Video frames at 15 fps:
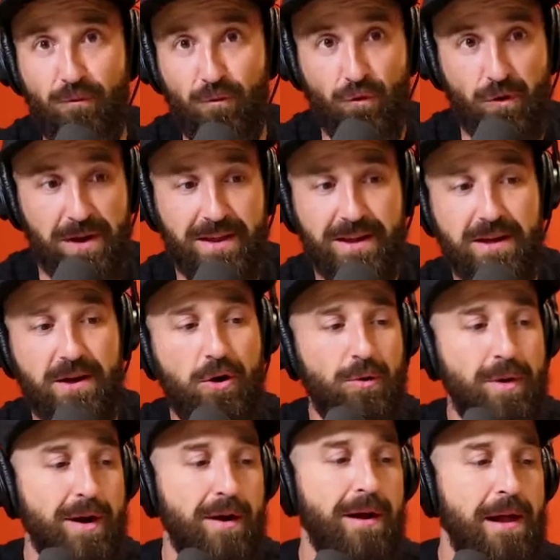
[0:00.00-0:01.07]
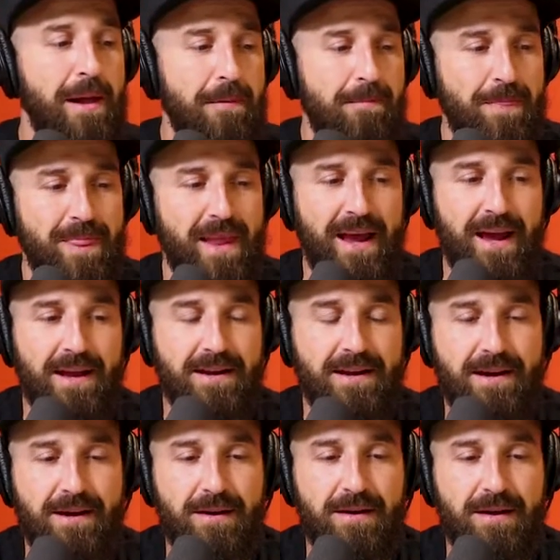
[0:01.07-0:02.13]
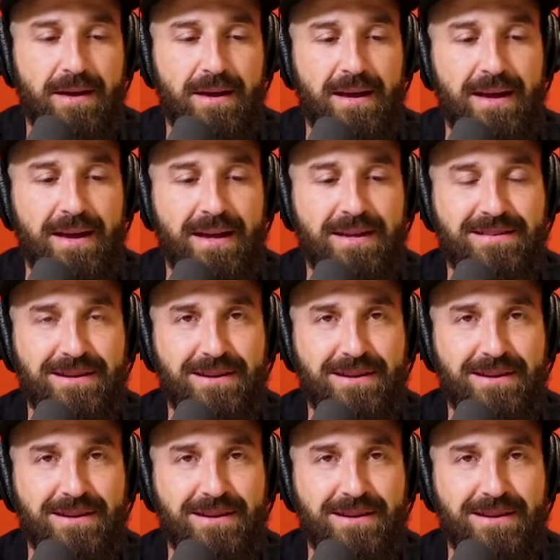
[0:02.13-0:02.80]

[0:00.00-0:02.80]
really nowhere. And he